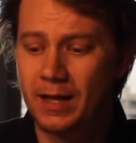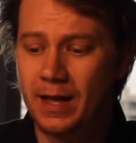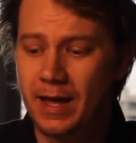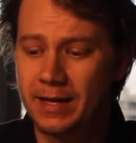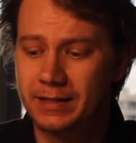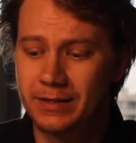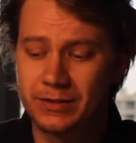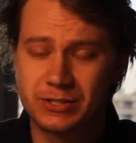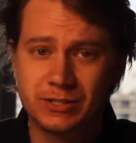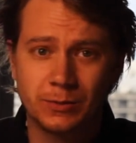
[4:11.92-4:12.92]
and
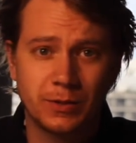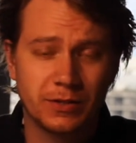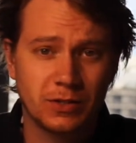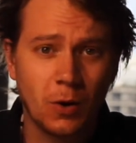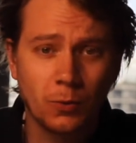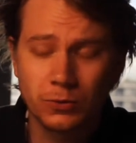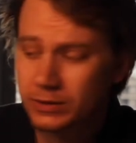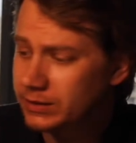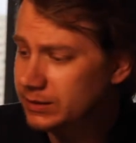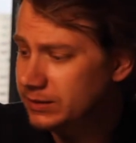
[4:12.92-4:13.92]
they're still one of the
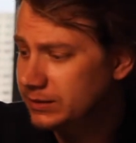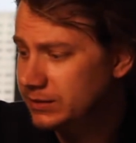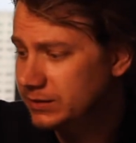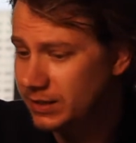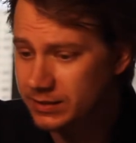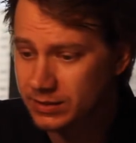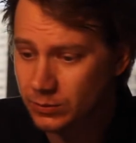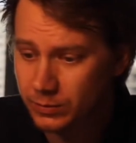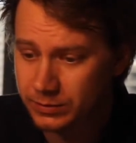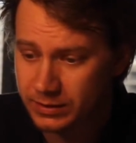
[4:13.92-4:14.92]
only
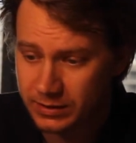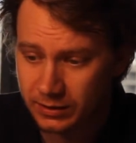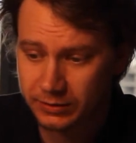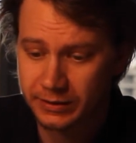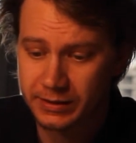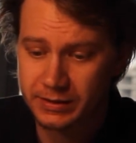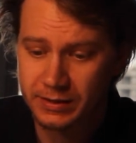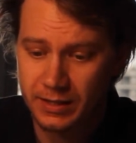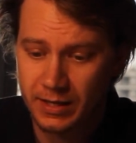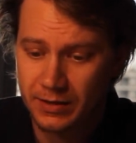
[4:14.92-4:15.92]
Tennessee distilleries
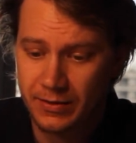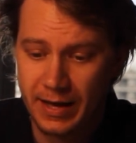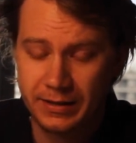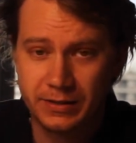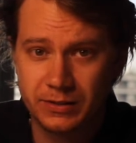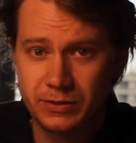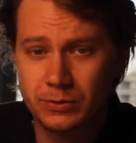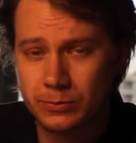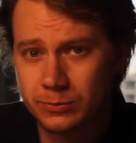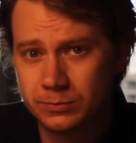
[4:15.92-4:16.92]
that
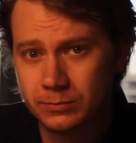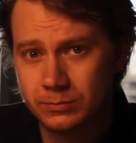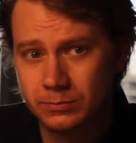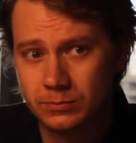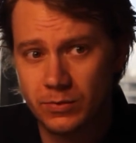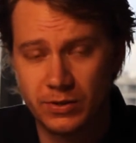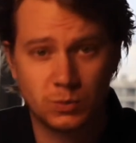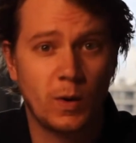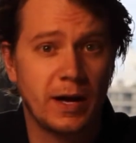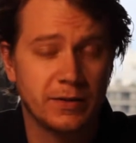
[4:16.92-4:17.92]
do
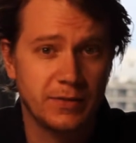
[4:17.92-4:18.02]
this way.